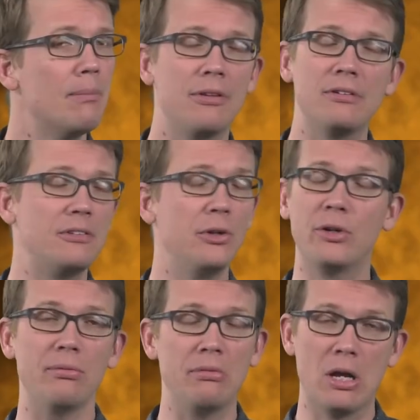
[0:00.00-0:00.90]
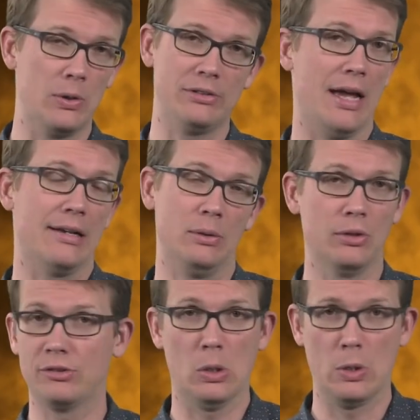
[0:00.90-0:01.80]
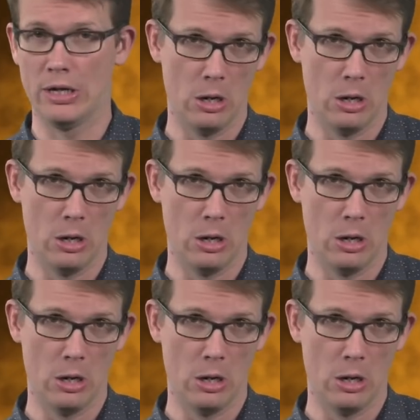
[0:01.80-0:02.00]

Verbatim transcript: but they still don't know exactly what's going